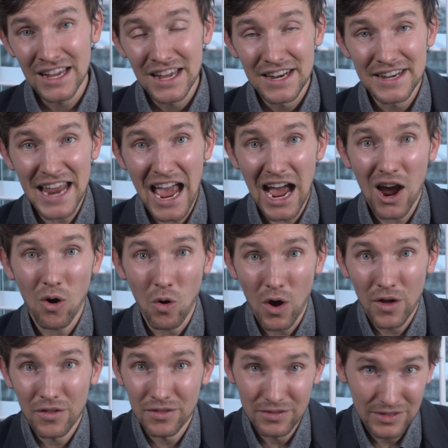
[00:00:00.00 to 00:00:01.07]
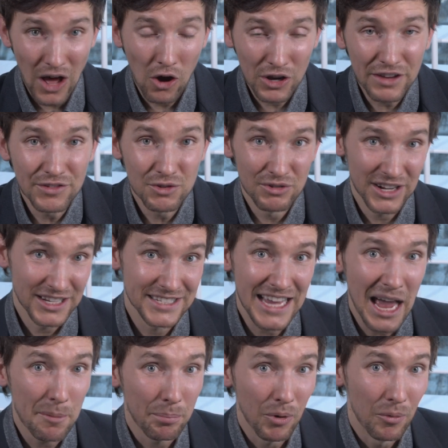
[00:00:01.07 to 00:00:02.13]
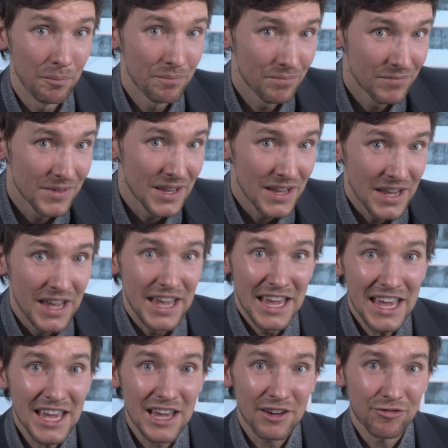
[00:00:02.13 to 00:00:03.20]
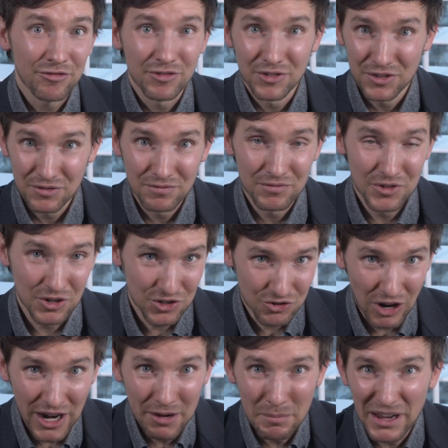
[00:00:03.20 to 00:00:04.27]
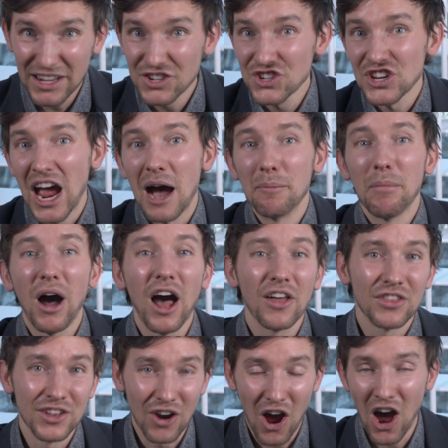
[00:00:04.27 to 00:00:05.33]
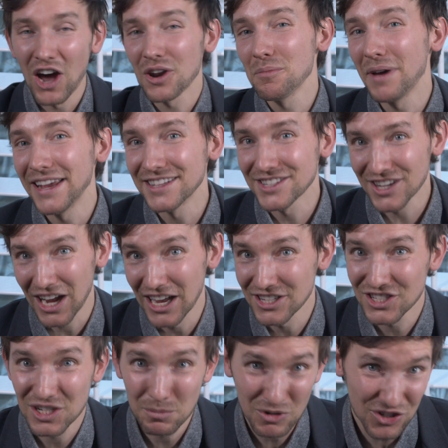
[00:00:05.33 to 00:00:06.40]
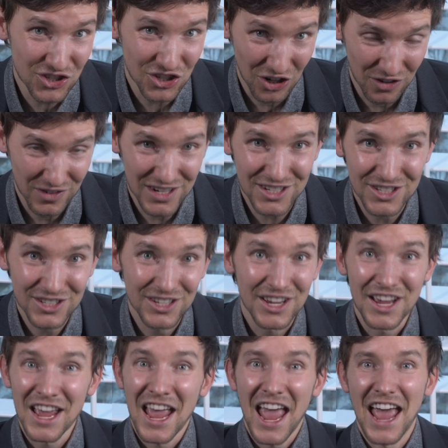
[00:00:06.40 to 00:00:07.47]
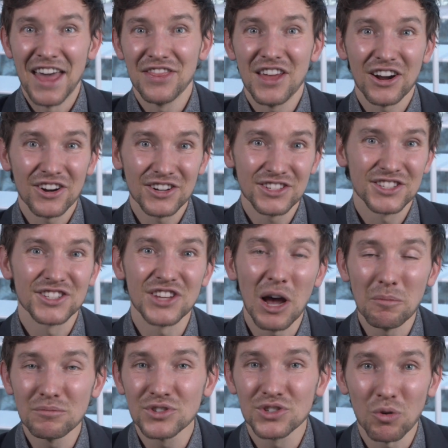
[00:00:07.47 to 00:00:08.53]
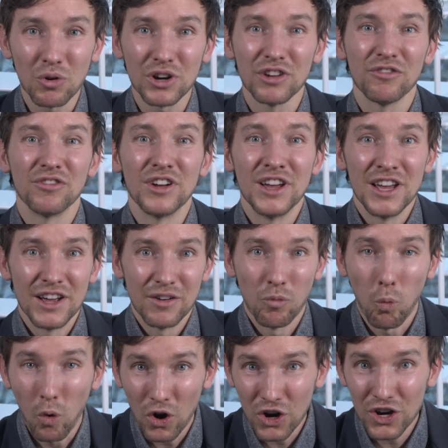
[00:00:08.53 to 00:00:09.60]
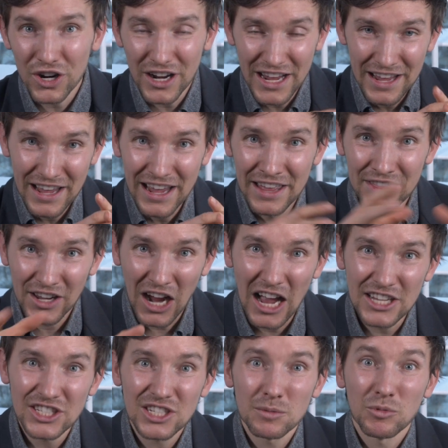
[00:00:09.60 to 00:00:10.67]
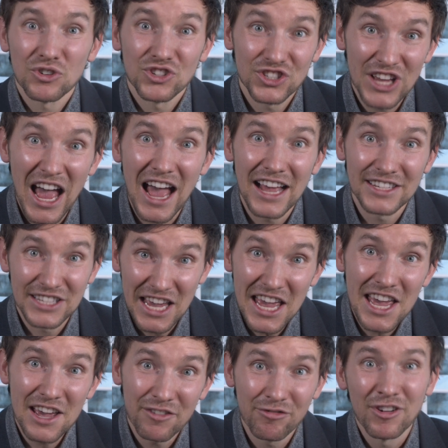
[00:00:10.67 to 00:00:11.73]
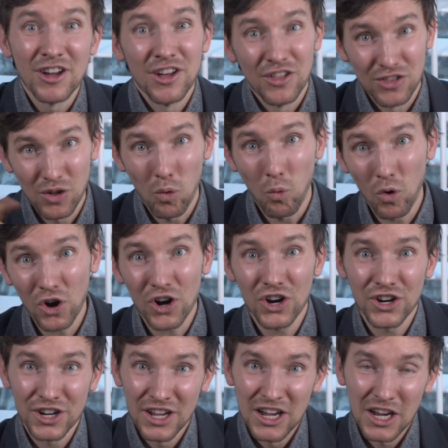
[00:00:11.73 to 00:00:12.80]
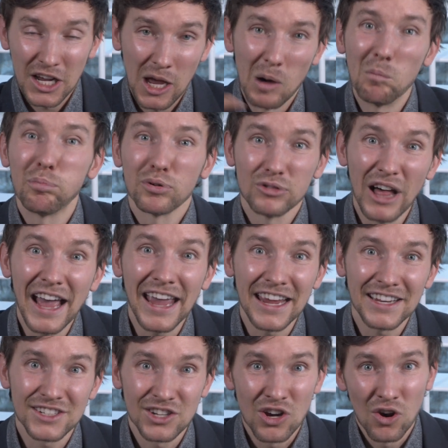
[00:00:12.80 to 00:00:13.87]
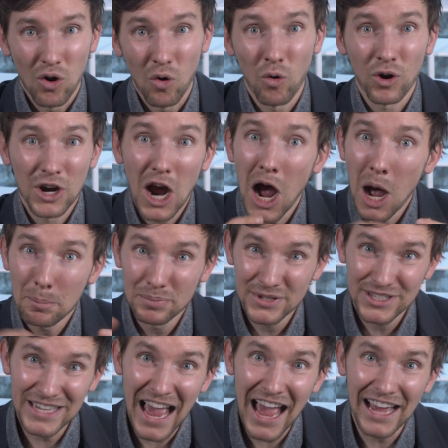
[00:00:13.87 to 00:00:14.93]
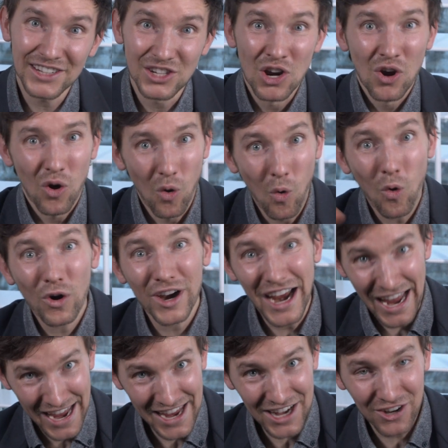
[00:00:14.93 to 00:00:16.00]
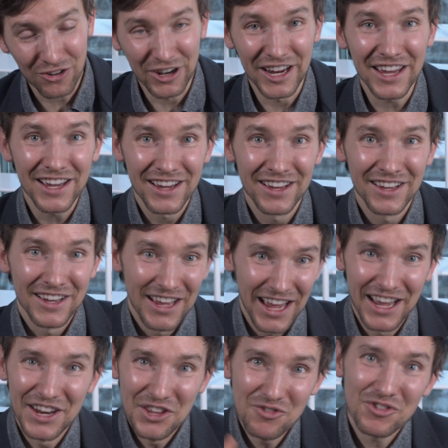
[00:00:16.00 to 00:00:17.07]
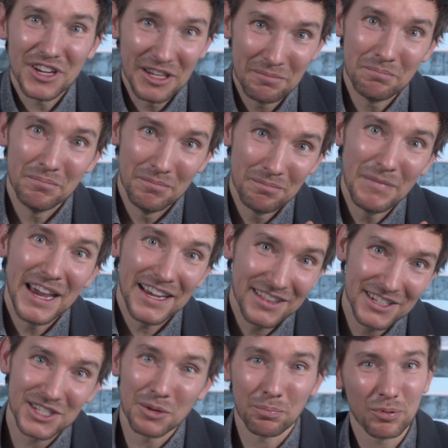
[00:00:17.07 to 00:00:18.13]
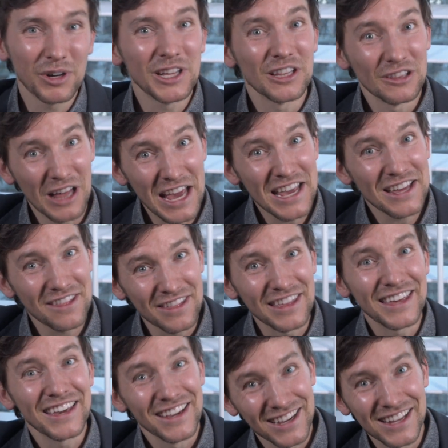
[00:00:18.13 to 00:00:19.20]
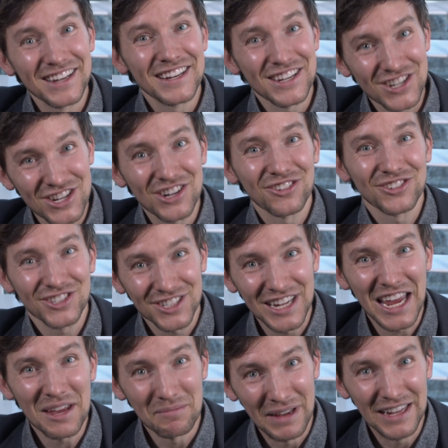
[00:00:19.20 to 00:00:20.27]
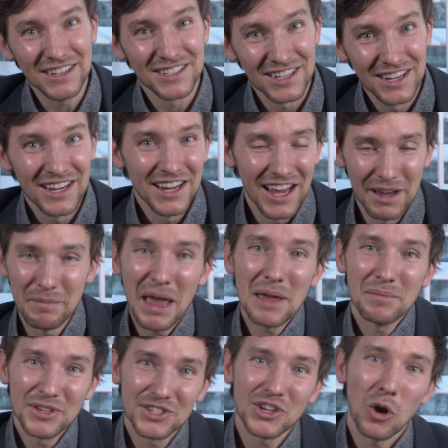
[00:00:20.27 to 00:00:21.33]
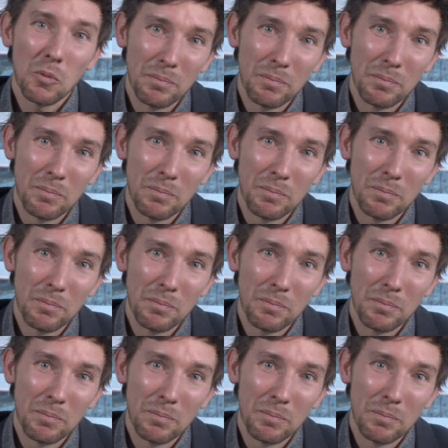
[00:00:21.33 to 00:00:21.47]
Now, I'll give you an example. If you're trying to make a chatbot that automates customer service, and there is some sort of word, and the customer says, if the word complaint or upset or angry and you can make this a pretty lengthy conditional statement. It may be so